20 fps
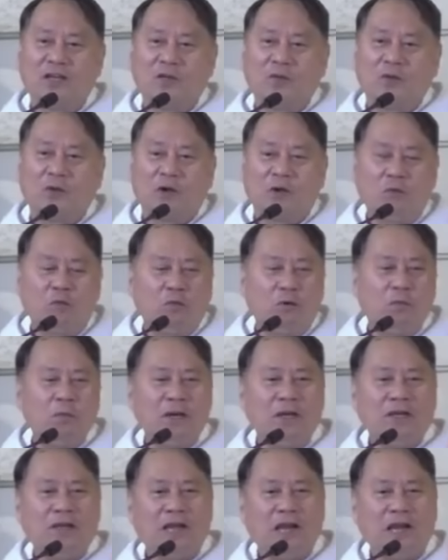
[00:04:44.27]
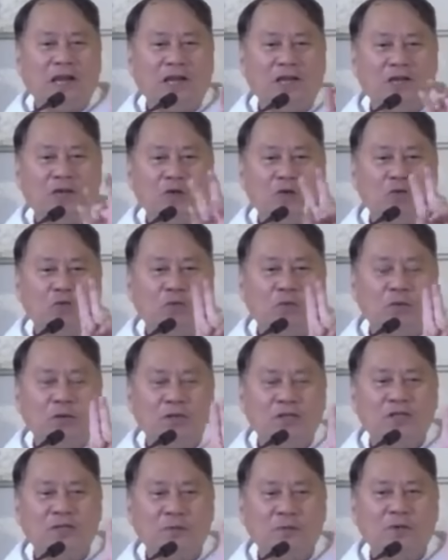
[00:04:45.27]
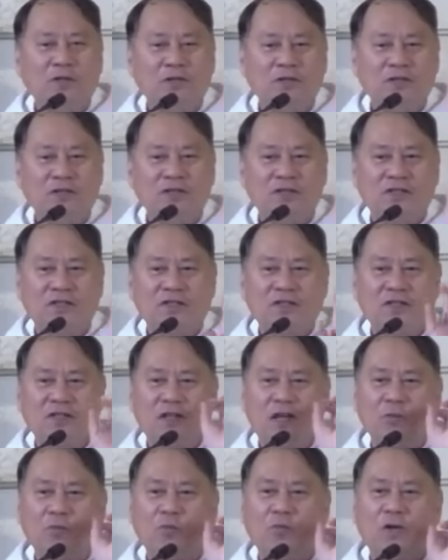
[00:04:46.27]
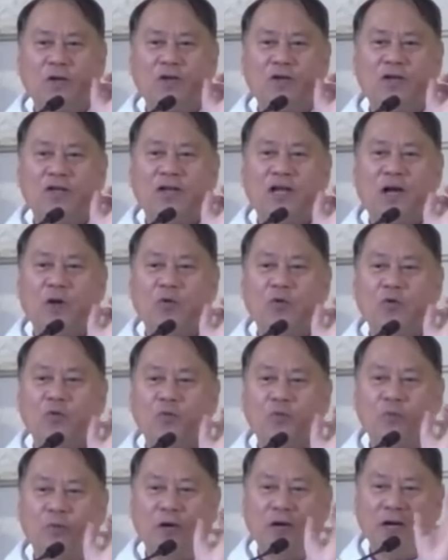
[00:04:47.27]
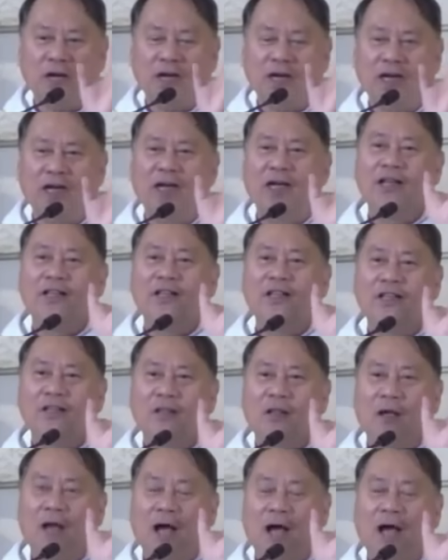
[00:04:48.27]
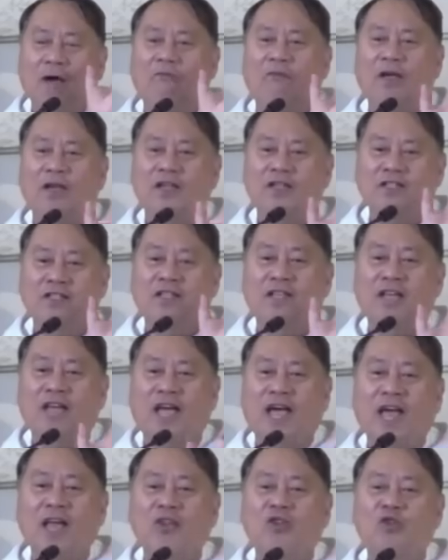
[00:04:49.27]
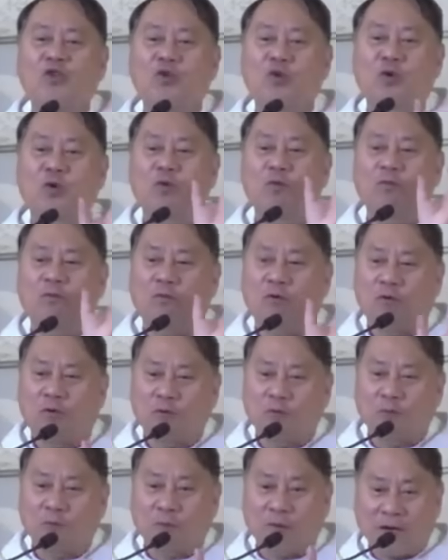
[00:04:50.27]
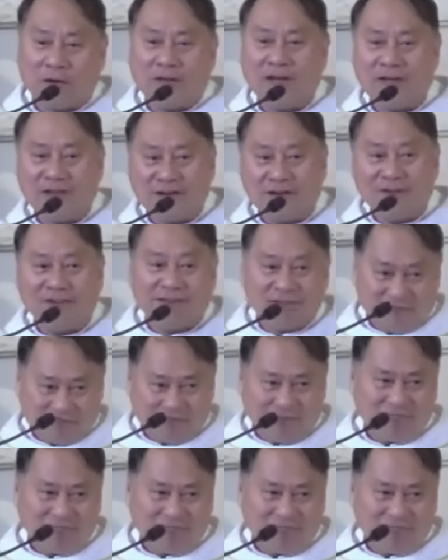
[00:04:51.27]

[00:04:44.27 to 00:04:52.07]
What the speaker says: if we maintain two principles, that we learn how to pray, have a schedule for prayer